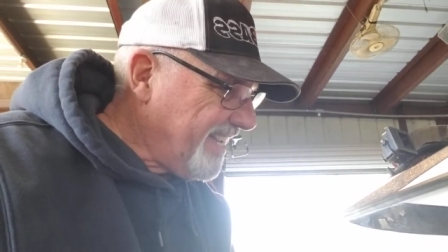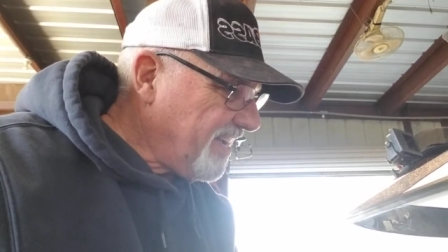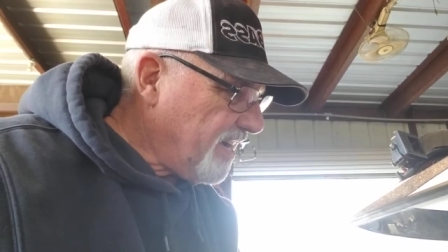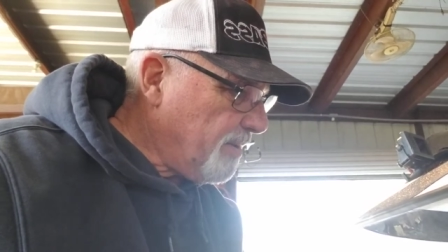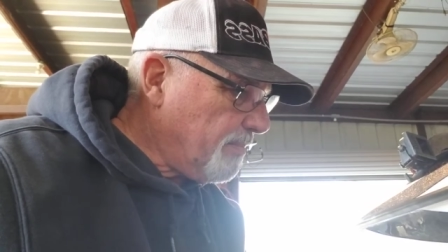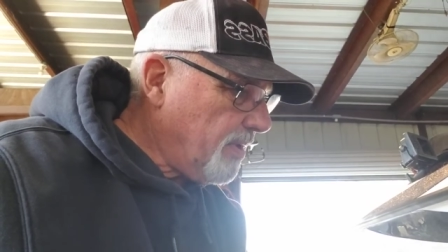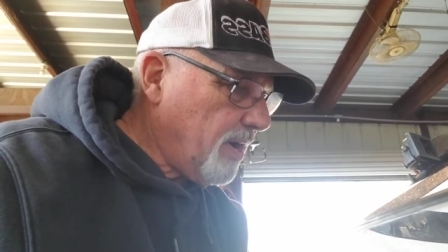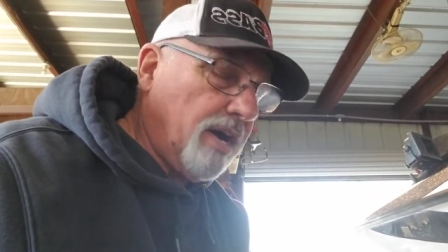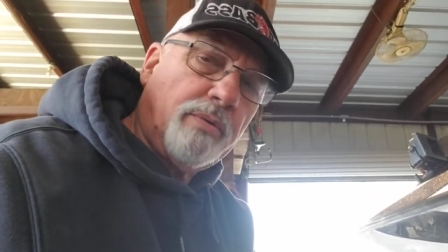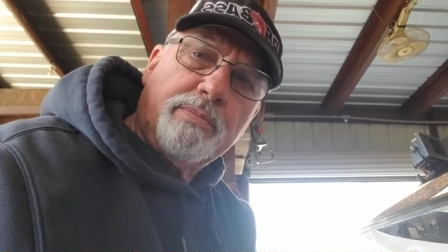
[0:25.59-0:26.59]
Um,
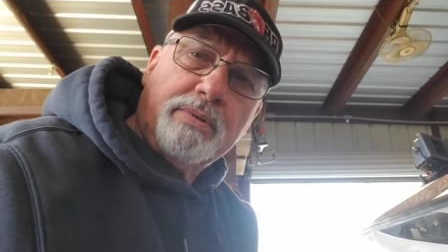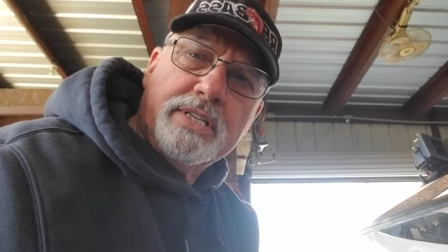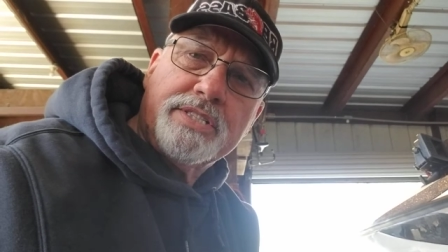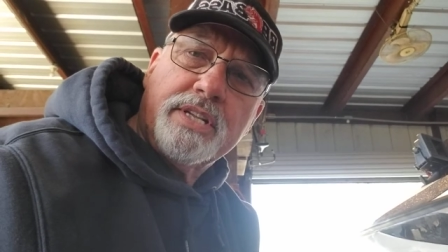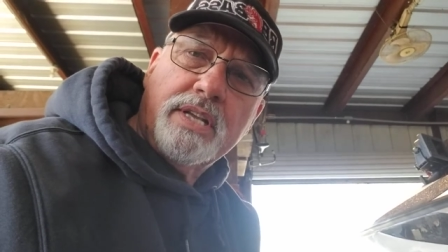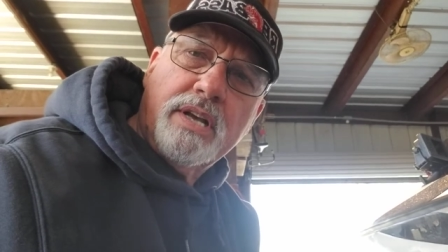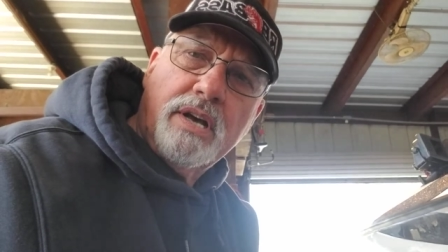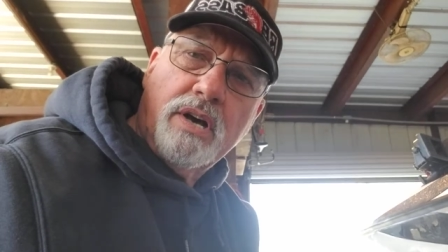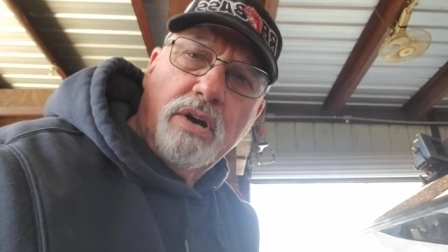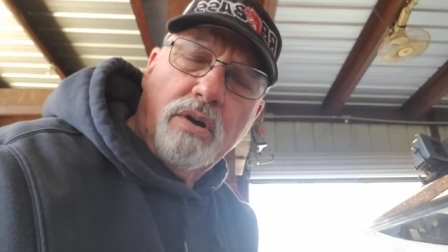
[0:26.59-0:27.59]
I'll replace the
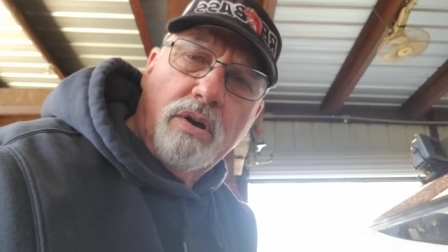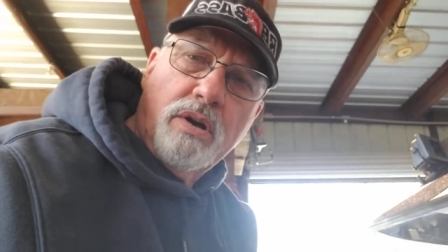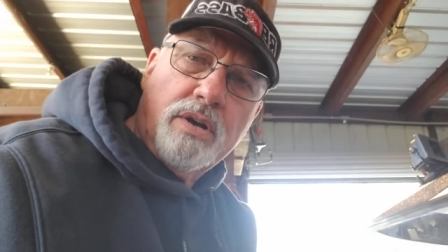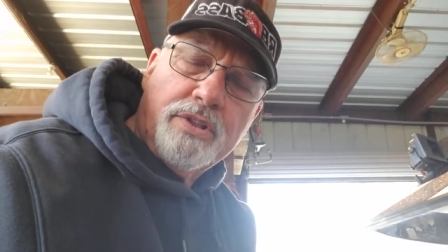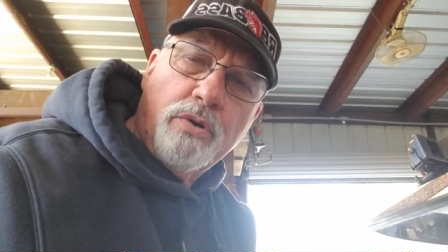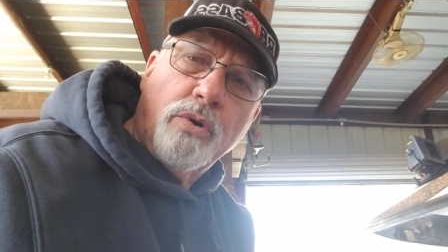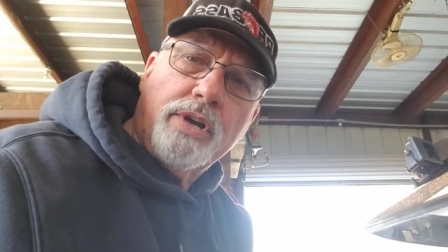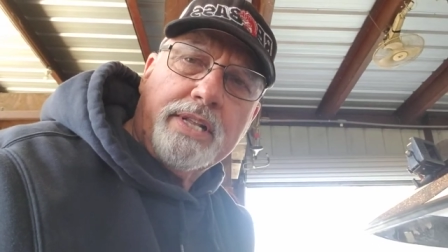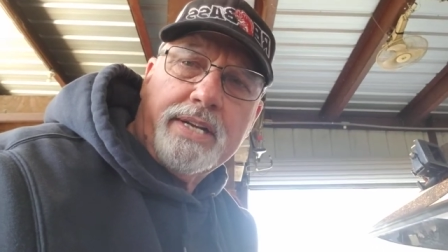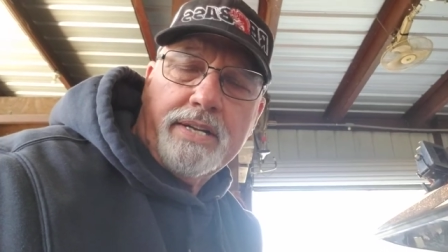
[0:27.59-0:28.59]
uh, uh, the
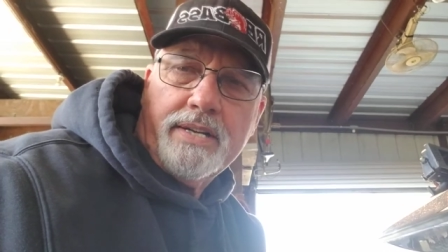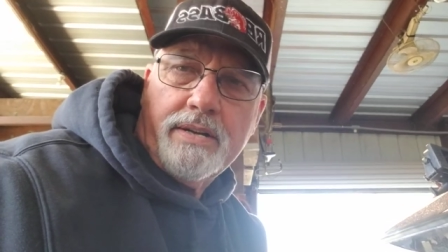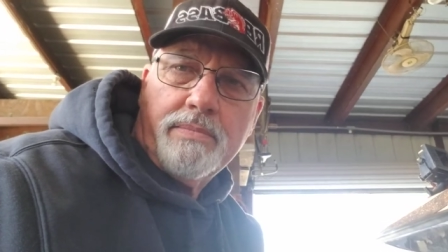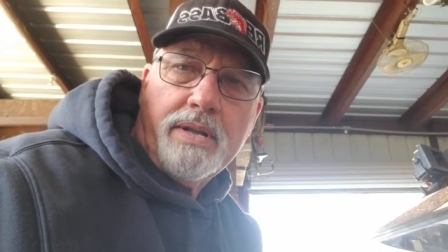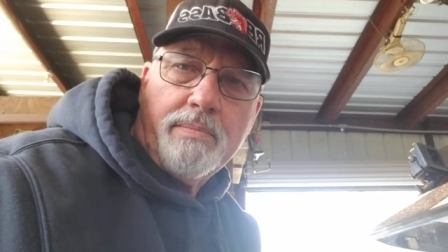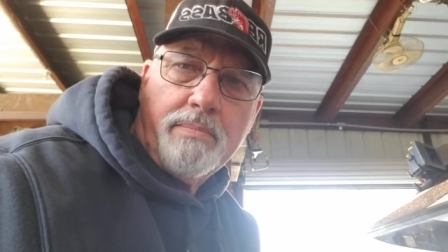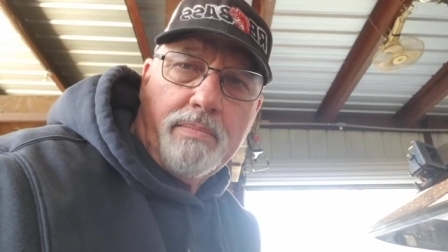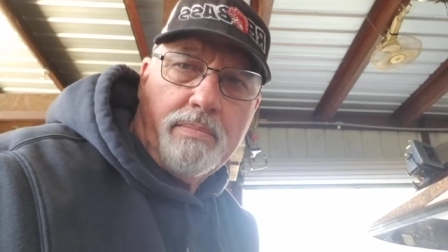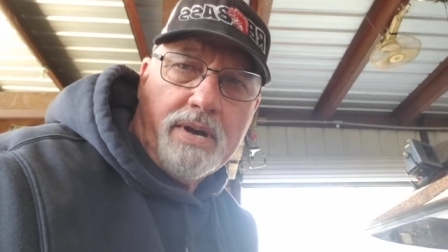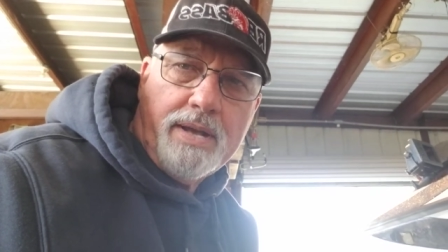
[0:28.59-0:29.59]
oil in it. Now,
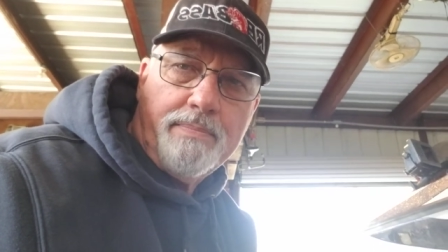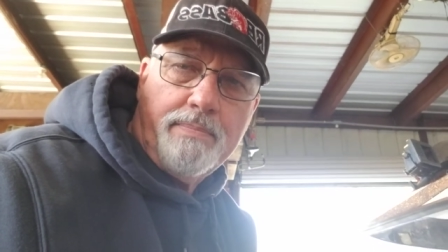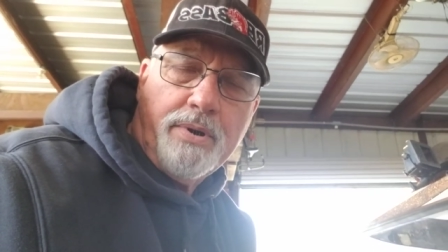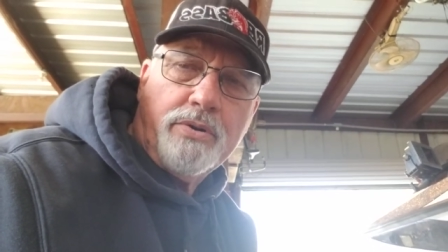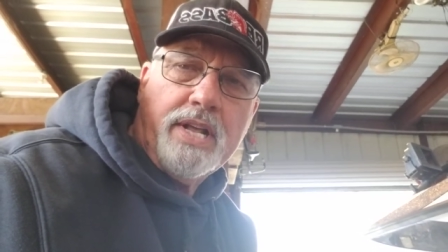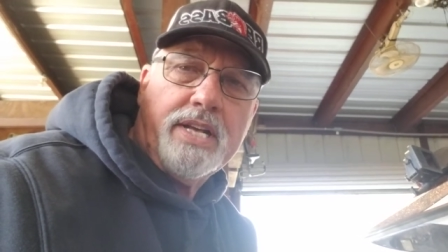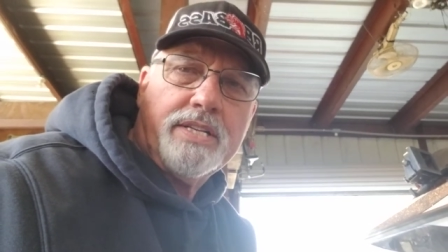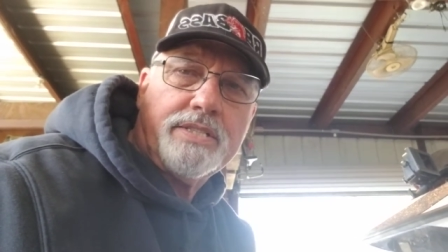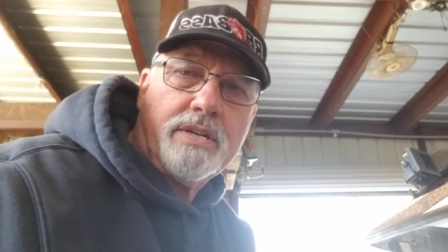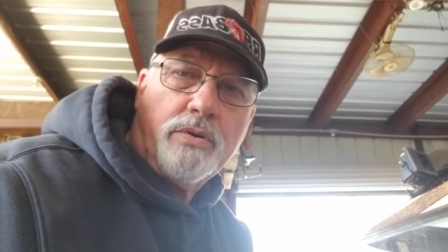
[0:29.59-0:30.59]
my boat
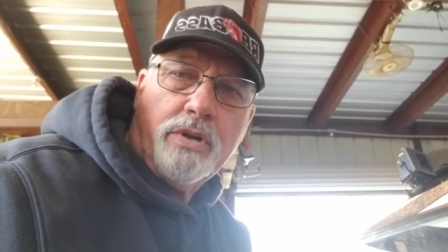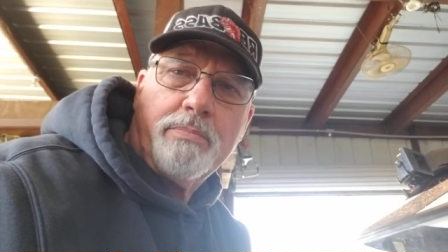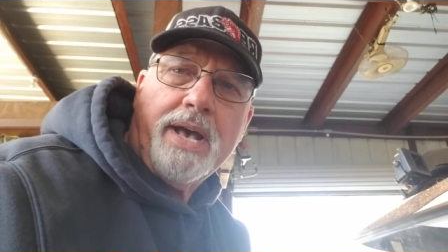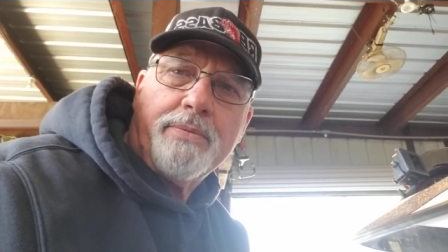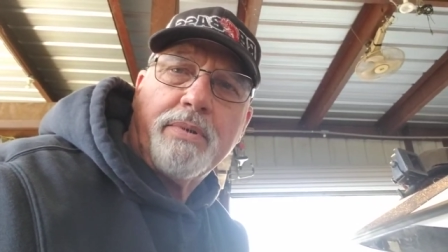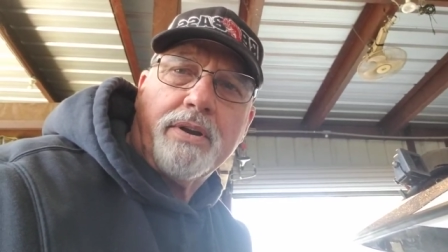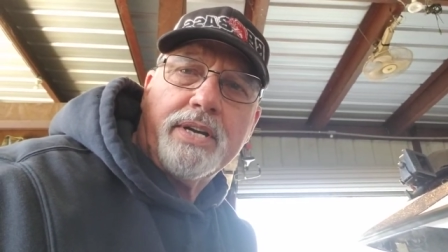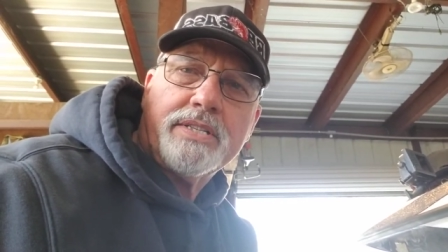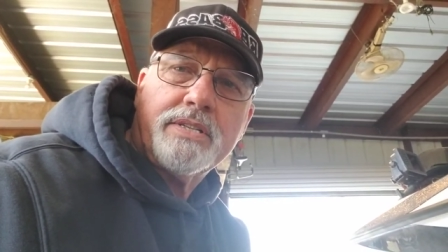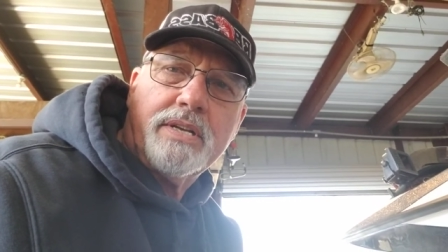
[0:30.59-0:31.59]
has oil bath
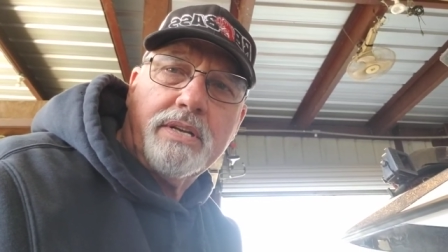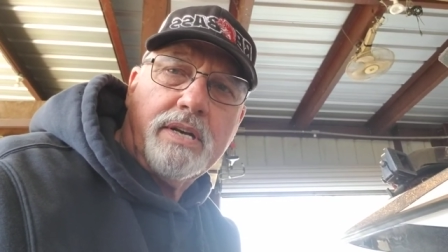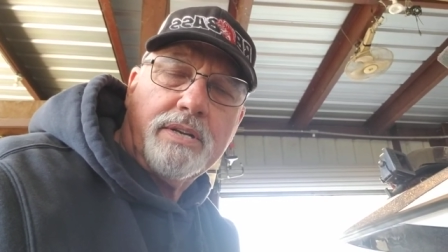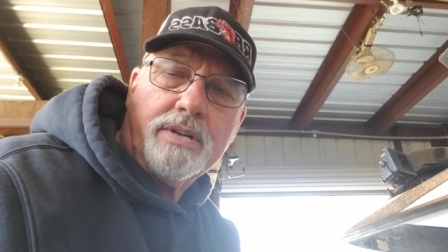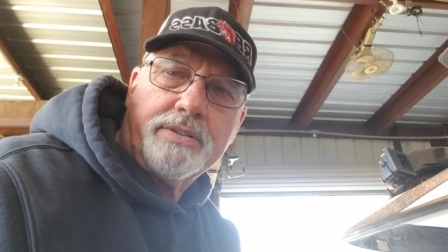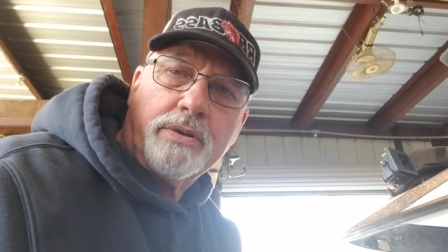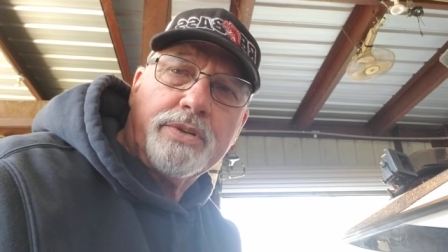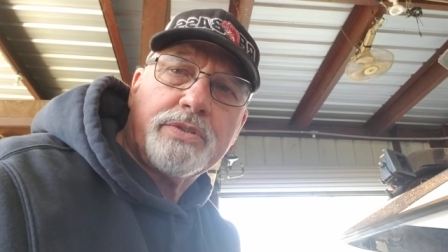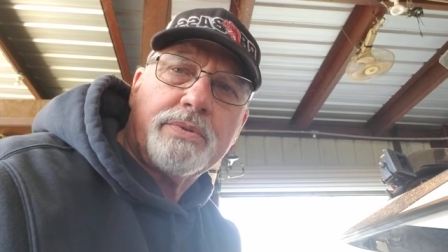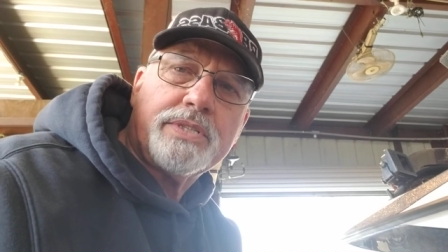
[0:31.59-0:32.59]
bearings, uh, not the
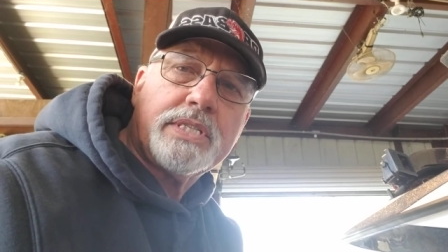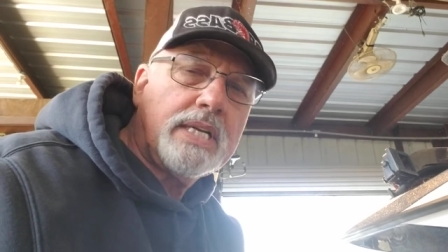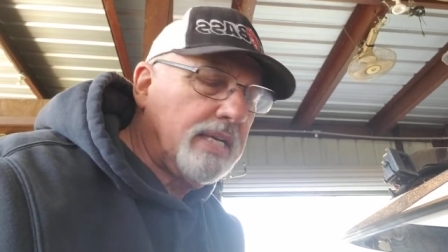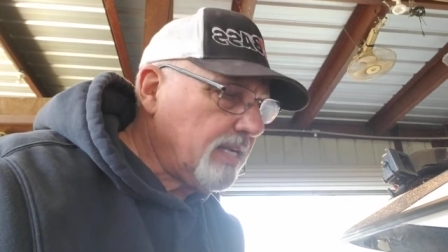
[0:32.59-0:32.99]
greased ones.